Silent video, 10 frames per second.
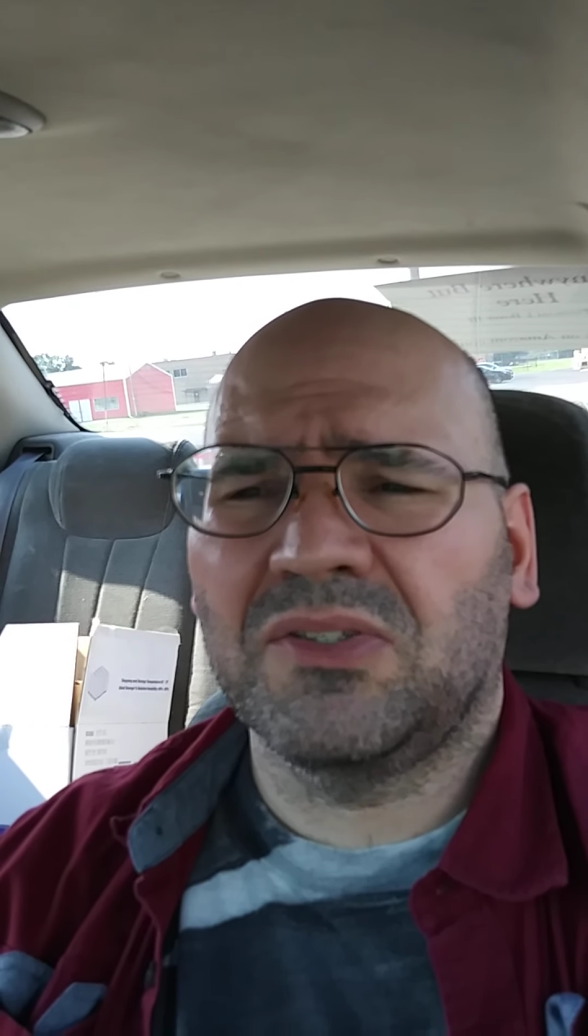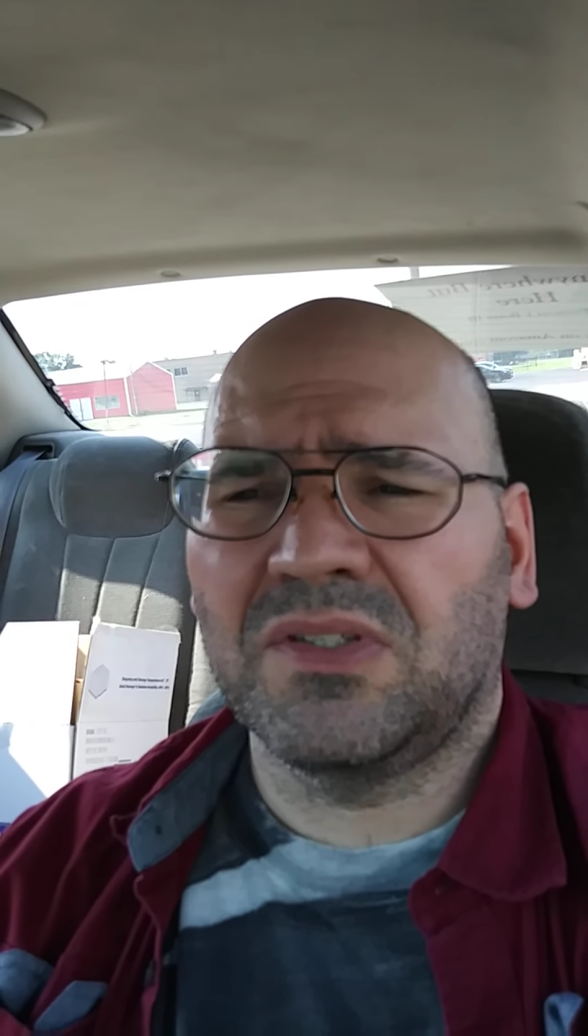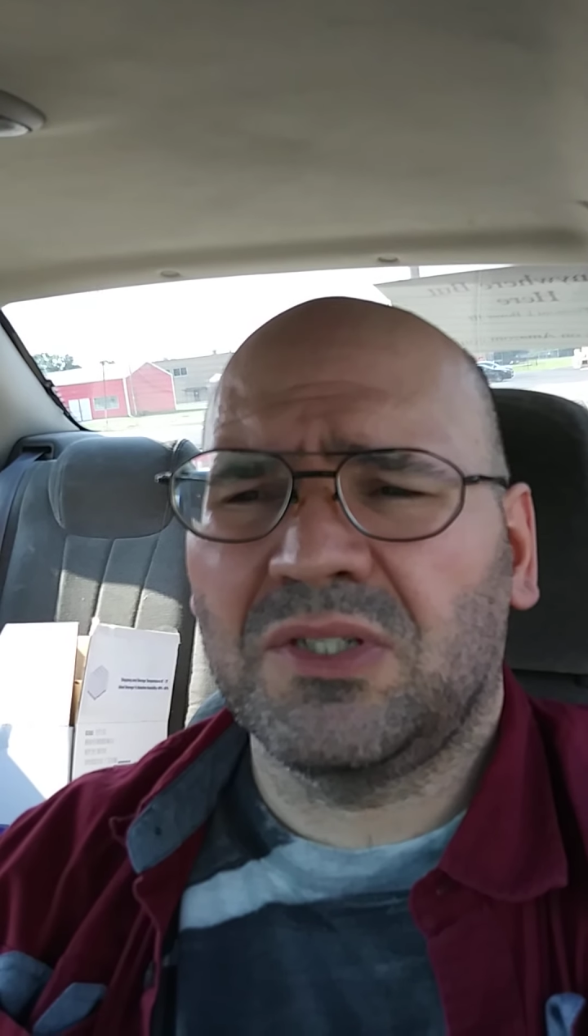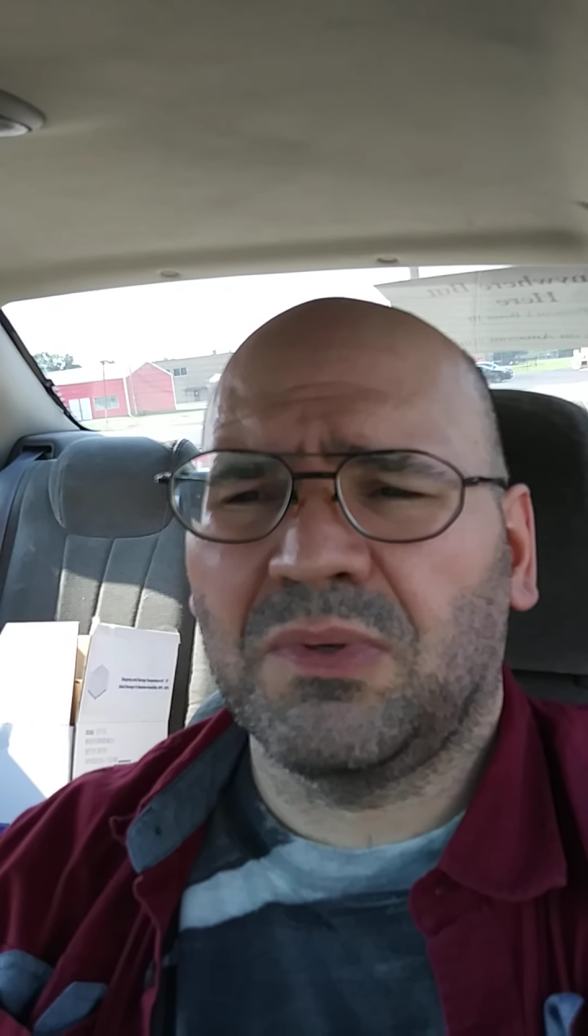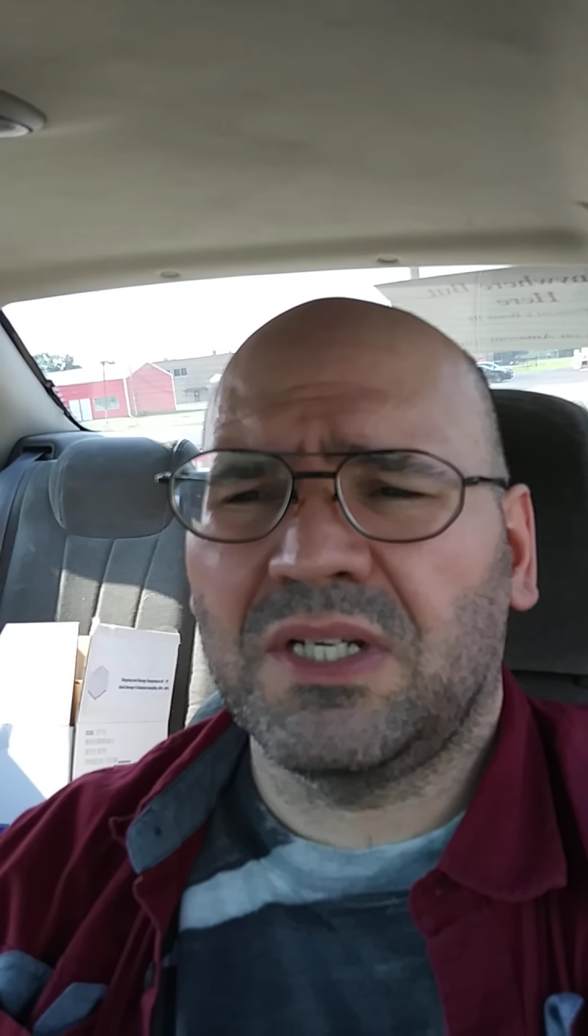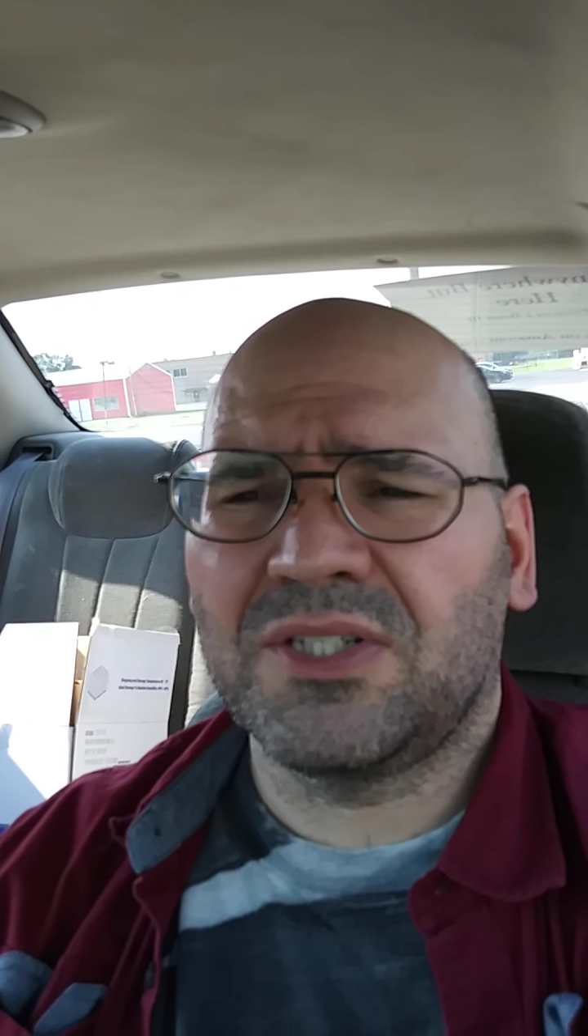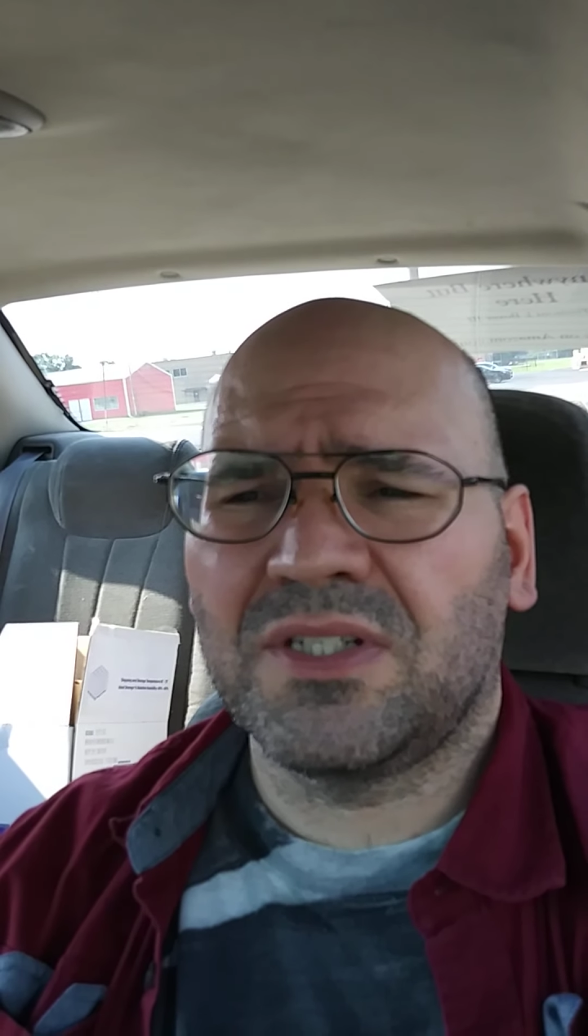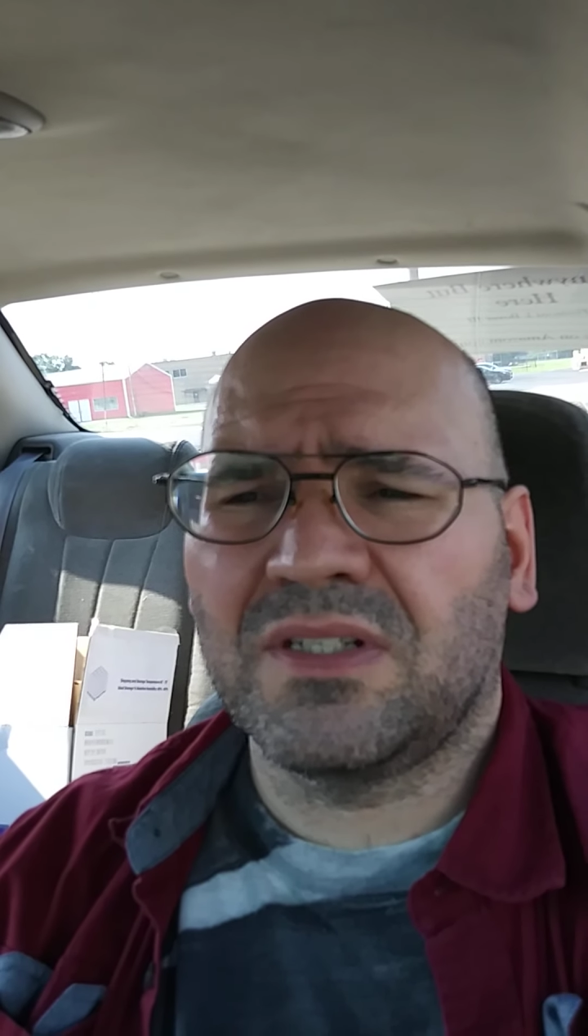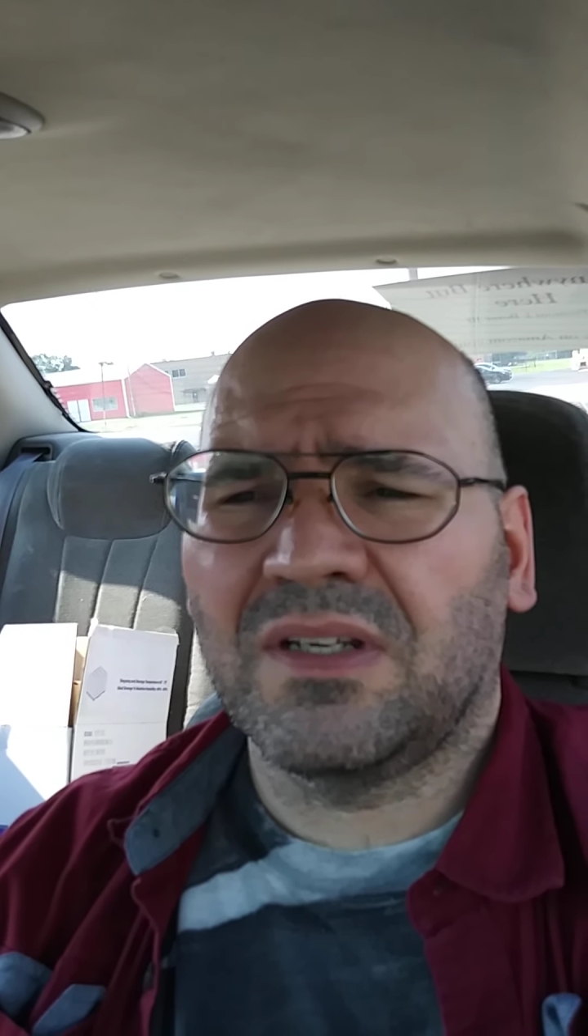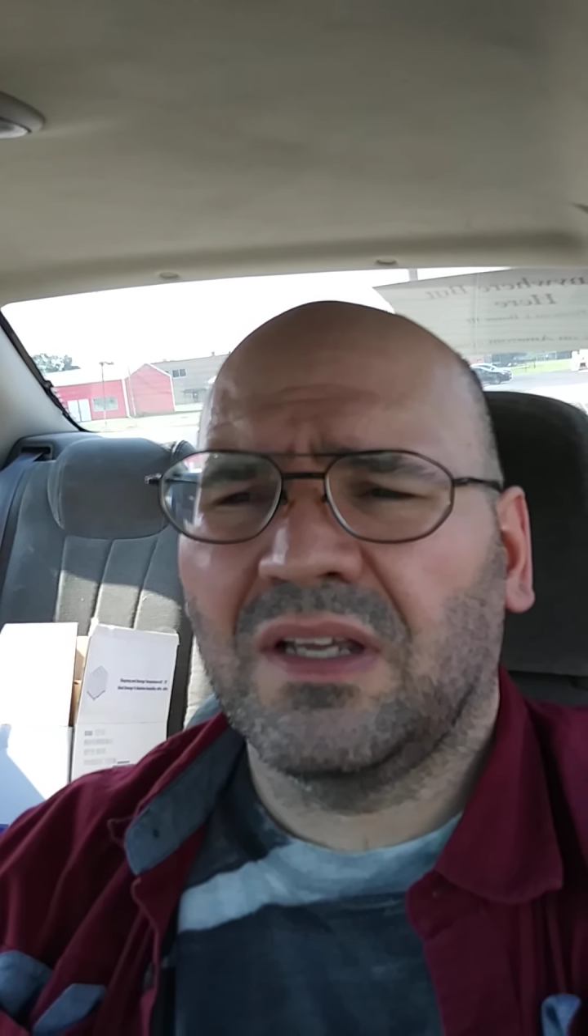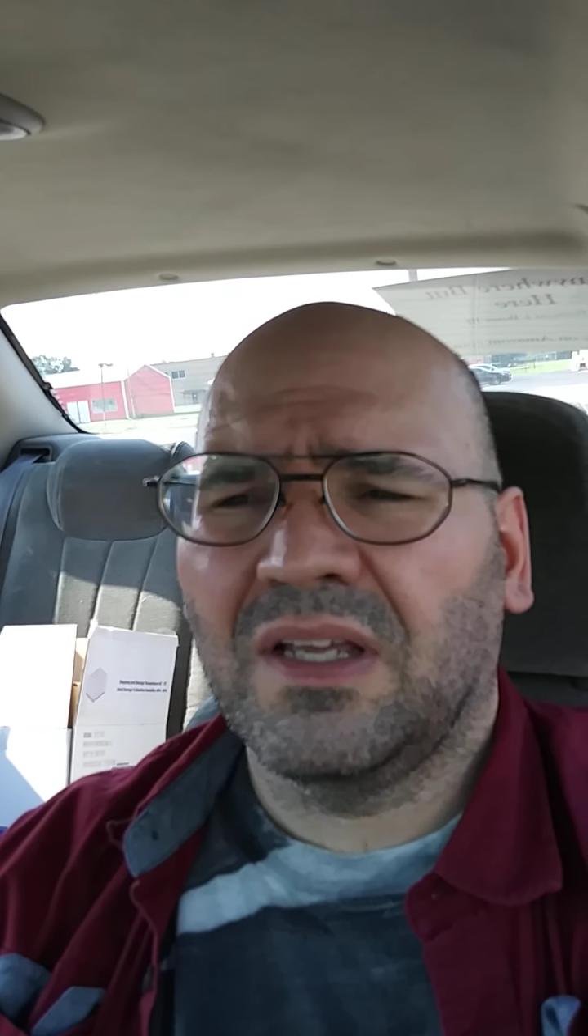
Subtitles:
situation,